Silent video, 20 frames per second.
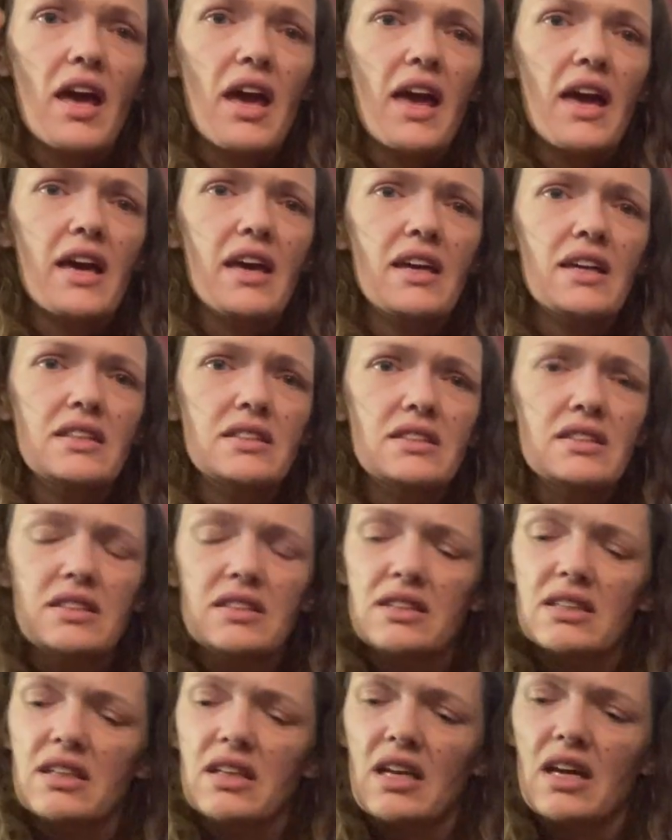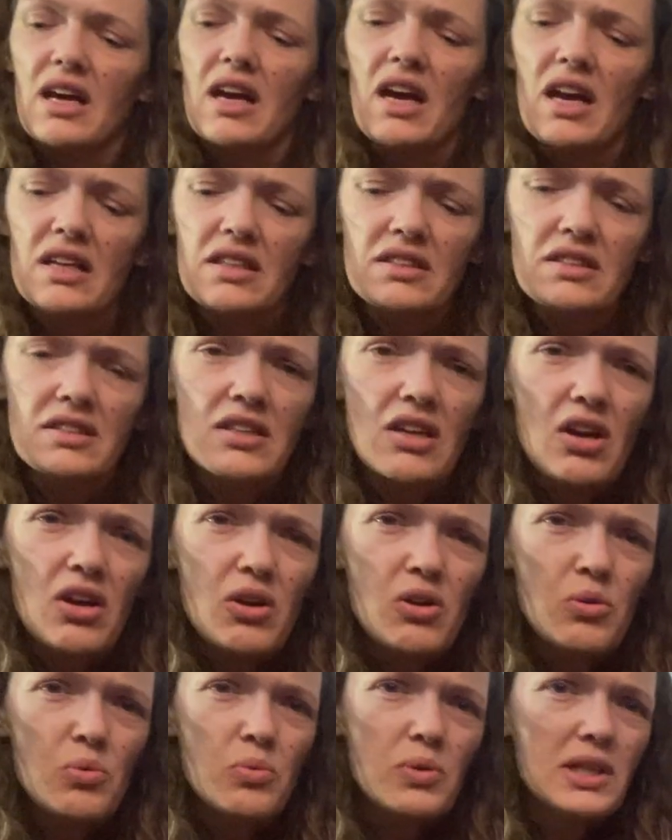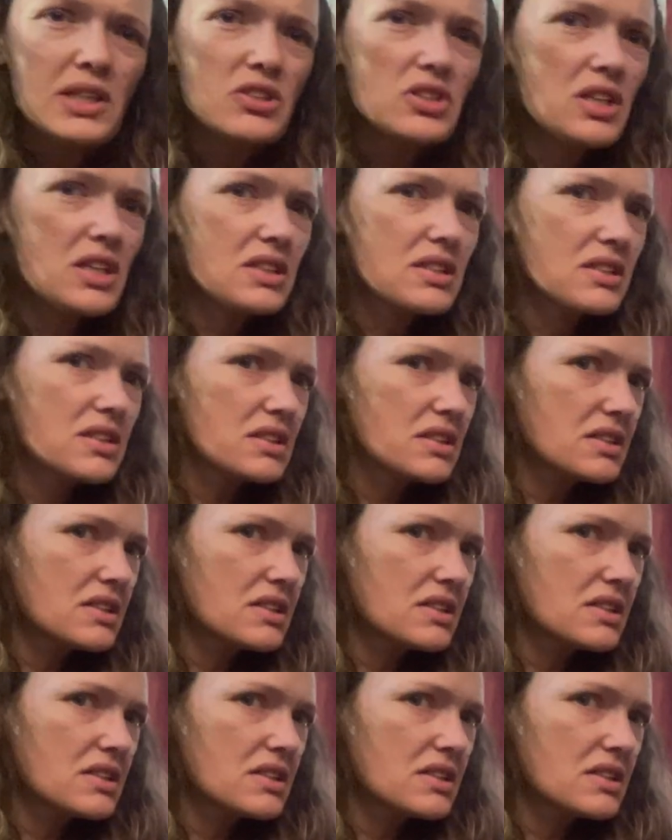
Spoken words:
And so we just